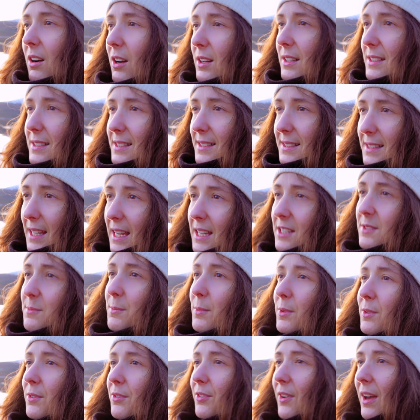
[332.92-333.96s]
6
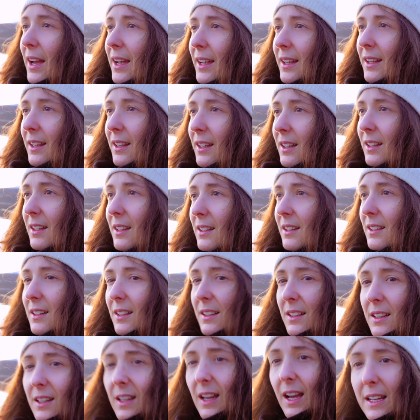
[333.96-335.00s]
months I
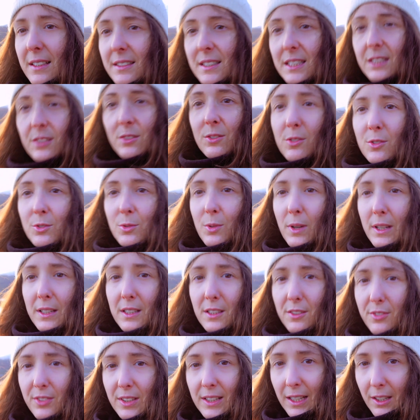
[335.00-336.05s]
didn't do
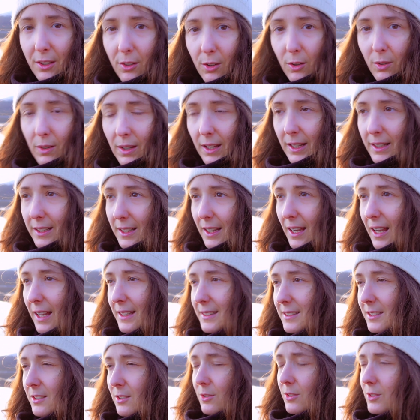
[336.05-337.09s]
anything at all. Like I
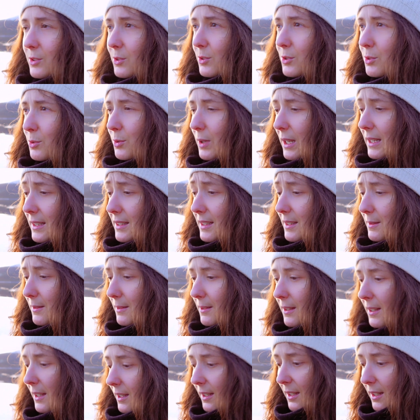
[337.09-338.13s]
didn't do any
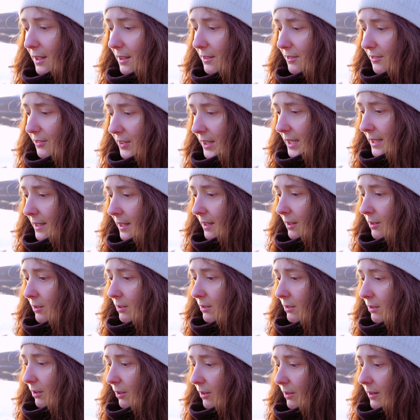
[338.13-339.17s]

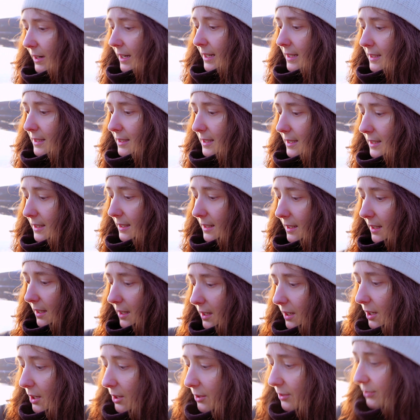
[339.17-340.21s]
video or any
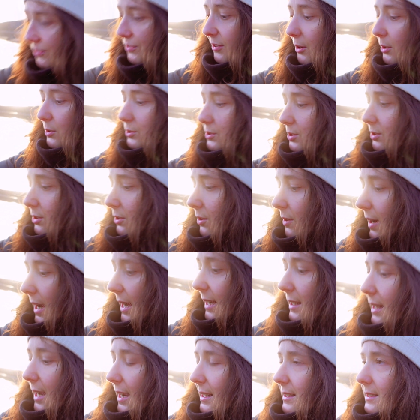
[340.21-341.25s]
photo.
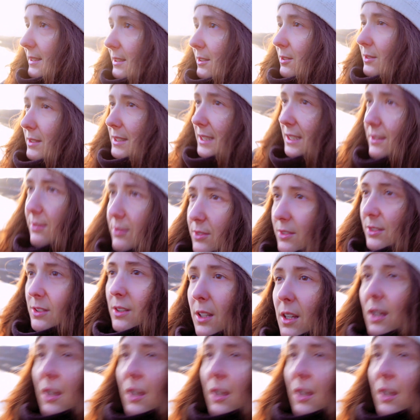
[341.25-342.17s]
I didn't even